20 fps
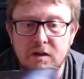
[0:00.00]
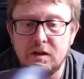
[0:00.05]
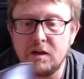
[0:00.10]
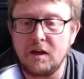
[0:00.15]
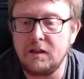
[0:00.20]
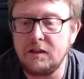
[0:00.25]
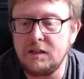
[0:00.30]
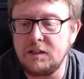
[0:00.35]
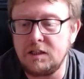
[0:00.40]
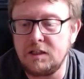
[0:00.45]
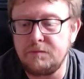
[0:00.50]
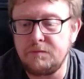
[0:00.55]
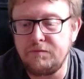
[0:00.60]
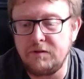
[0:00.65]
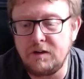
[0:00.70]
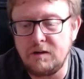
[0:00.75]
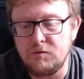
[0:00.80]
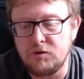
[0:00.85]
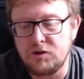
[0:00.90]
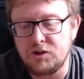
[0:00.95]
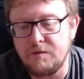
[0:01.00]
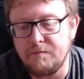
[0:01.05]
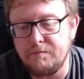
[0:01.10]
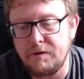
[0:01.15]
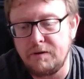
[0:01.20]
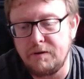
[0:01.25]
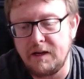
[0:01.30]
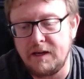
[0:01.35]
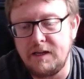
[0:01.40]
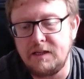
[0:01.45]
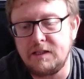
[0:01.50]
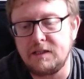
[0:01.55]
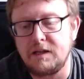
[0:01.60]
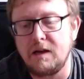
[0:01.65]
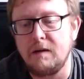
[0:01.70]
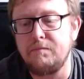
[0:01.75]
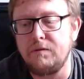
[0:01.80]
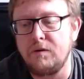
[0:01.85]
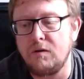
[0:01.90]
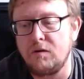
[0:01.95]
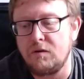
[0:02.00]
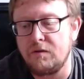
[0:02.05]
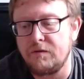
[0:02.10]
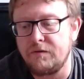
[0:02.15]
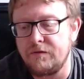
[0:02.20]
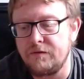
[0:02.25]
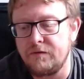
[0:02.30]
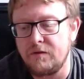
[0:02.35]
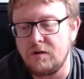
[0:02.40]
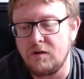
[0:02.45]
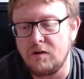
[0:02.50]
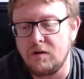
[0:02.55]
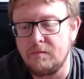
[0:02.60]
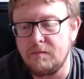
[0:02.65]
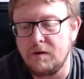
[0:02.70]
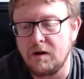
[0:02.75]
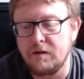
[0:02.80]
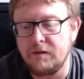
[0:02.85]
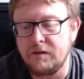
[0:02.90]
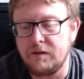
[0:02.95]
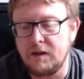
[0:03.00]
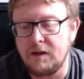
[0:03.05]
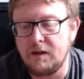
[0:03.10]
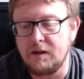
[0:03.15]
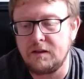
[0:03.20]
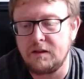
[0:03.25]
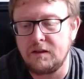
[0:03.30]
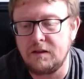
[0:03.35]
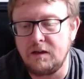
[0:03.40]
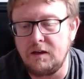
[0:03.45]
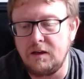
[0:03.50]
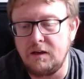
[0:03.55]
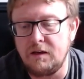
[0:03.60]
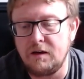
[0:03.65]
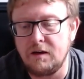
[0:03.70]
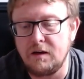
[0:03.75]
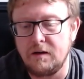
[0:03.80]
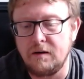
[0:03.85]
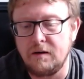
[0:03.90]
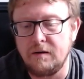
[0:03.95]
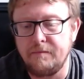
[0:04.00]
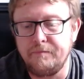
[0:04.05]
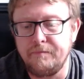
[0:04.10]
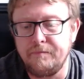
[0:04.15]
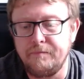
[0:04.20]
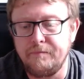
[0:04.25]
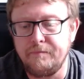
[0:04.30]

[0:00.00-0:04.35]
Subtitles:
and this is pretty much complete apart from, I think, the